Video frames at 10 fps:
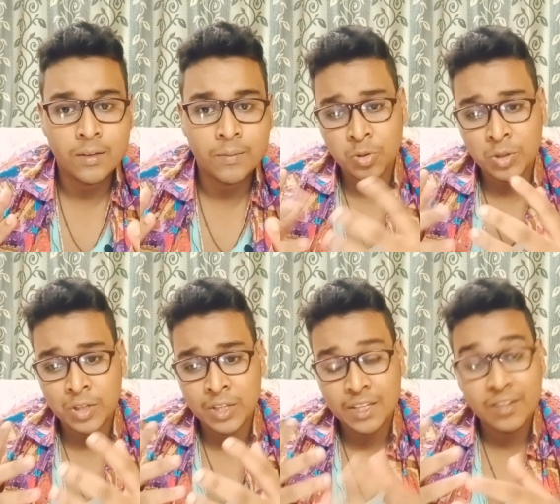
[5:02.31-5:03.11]
both
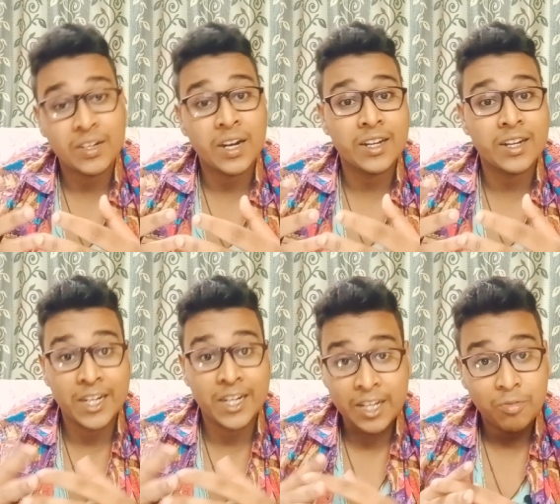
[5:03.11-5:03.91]
start
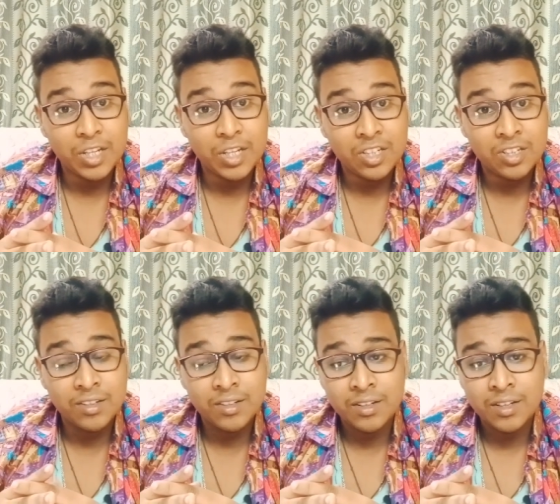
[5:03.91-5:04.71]
dating each
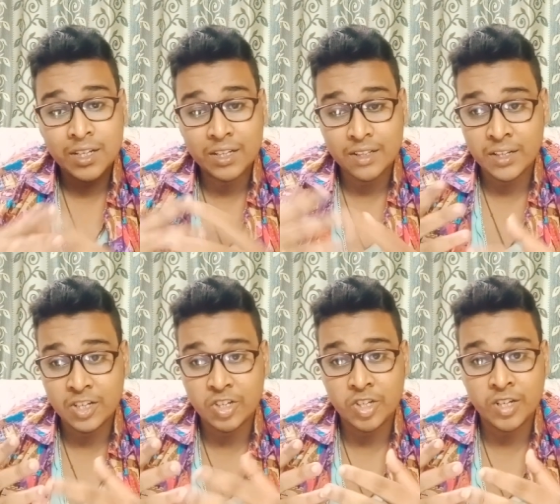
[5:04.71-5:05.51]
other.
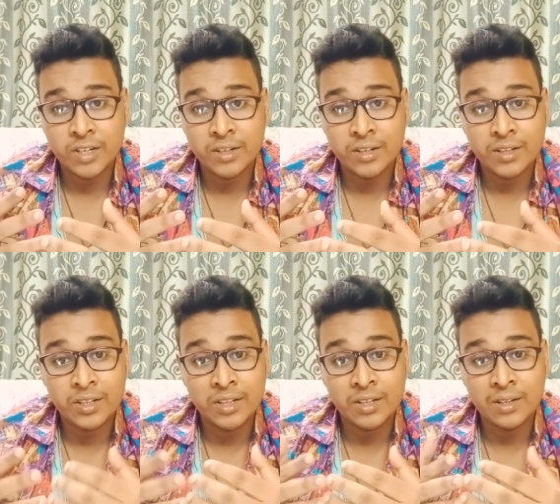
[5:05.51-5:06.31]
They share
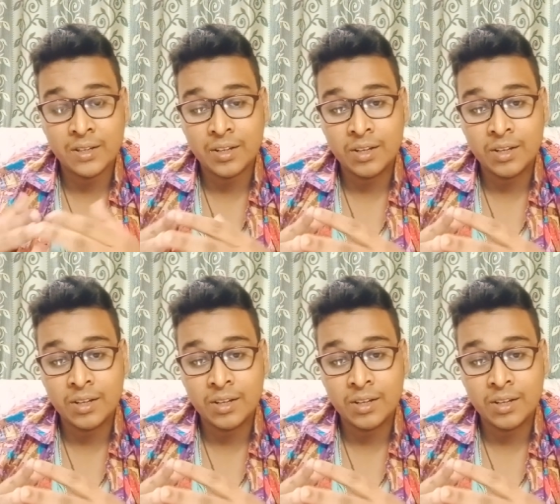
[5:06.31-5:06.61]
their